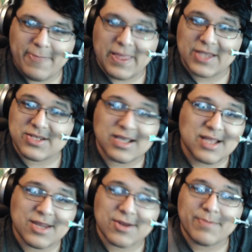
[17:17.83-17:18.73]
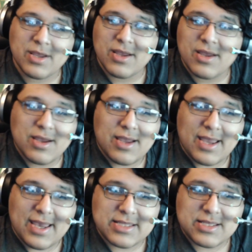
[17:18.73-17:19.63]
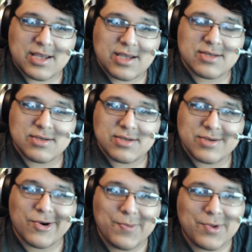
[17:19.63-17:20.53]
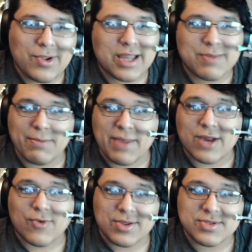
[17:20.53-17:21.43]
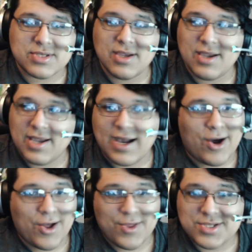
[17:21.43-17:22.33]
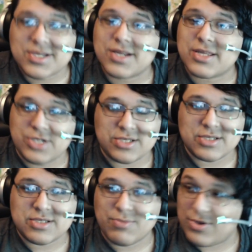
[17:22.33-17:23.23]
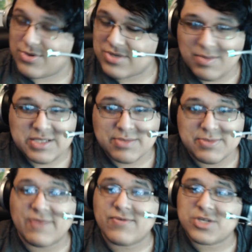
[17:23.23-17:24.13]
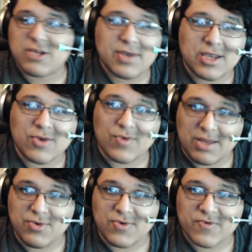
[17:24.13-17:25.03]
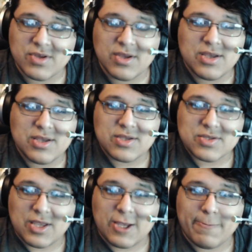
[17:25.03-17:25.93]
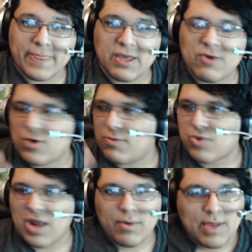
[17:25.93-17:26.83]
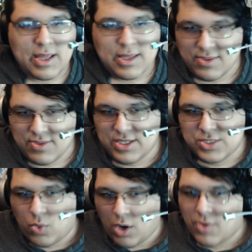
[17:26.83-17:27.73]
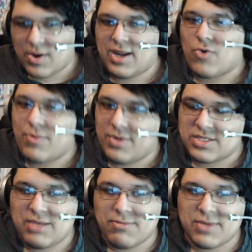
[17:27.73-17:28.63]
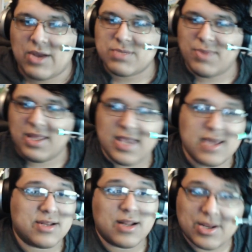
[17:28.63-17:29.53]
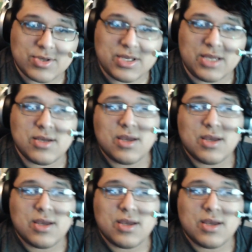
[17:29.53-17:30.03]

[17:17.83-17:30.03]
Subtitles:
I'll see you guys later. And hope you like my backgrounds. All this is gonna change at some point. There's gonna be some different shit back here when I move. So yeah, well, probably this wall right here will be the same, but I'll explain that at a later date.